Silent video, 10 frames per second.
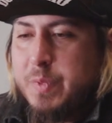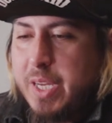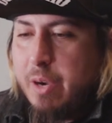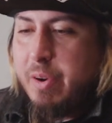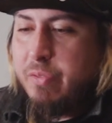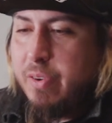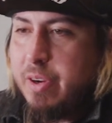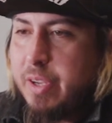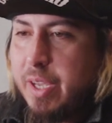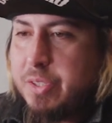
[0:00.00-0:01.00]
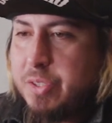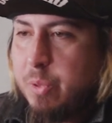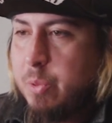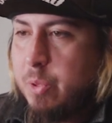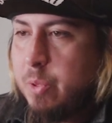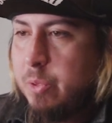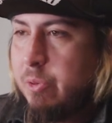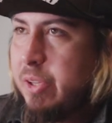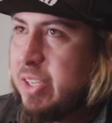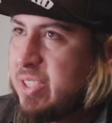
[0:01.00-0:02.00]
Terry Funk and Stone Cold
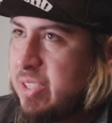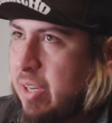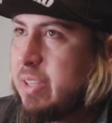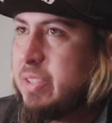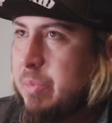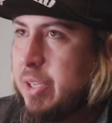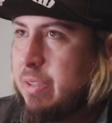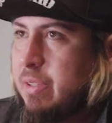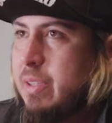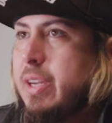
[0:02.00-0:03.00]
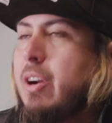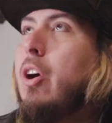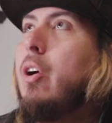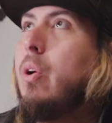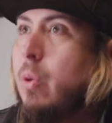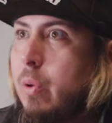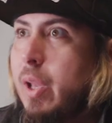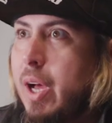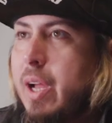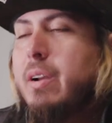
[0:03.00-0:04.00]
really stuck to me like a whole
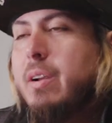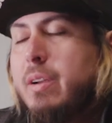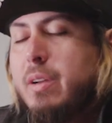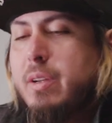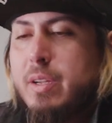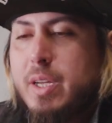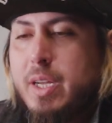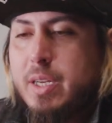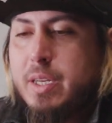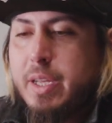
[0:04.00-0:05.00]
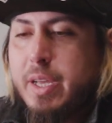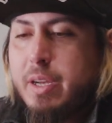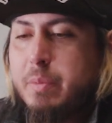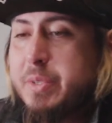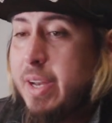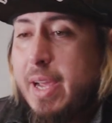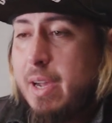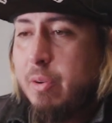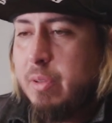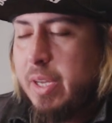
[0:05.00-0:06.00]
lot. Up to
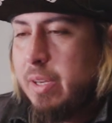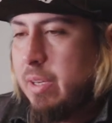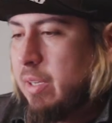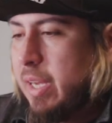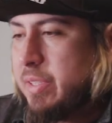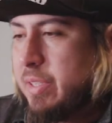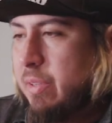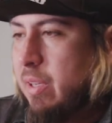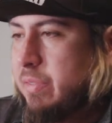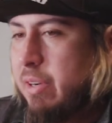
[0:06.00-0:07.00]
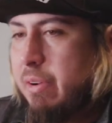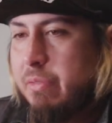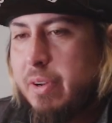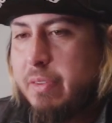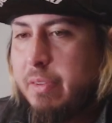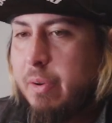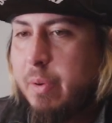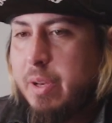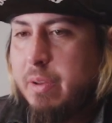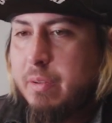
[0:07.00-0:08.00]
now, like I still love Terry Funk to
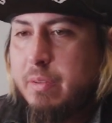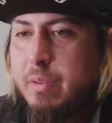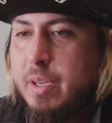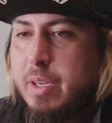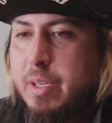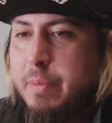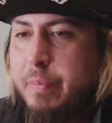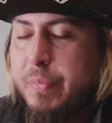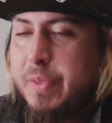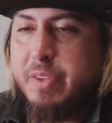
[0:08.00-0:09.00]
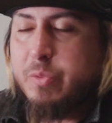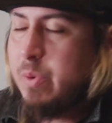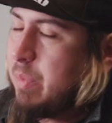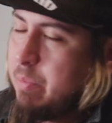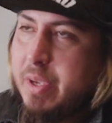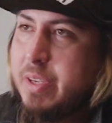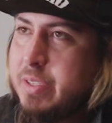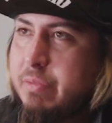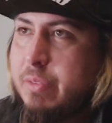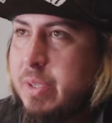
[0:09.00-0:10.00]
no end. He's one of my
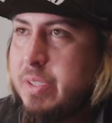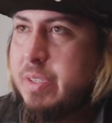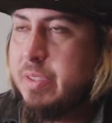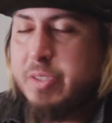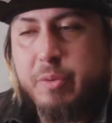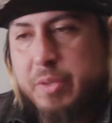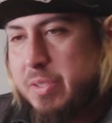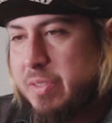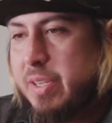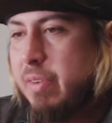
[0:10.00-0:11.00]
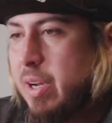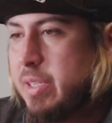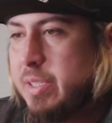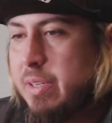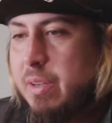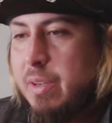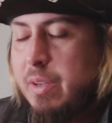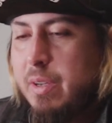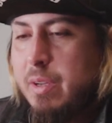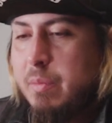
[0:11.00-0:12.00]
biggest influences, and so is Steve Austin.
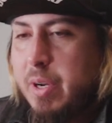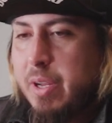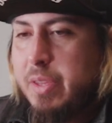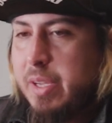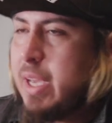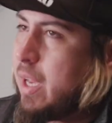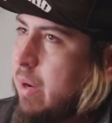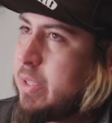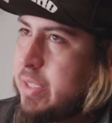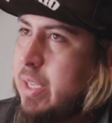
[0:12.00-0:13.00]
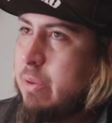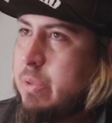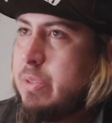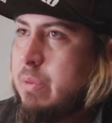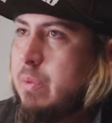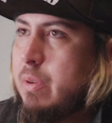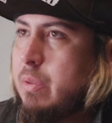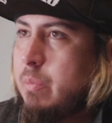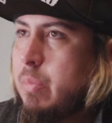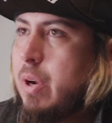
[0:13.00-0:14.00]
But I think, I would say those are
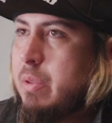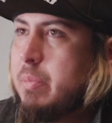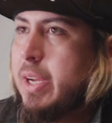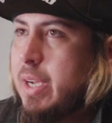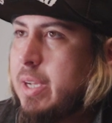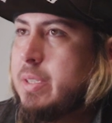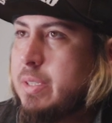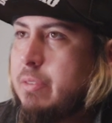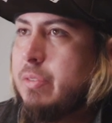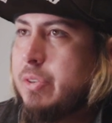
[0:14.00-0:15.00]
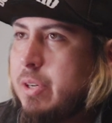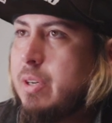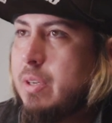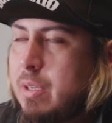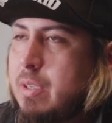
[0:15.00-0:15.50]
probably my guys for sure.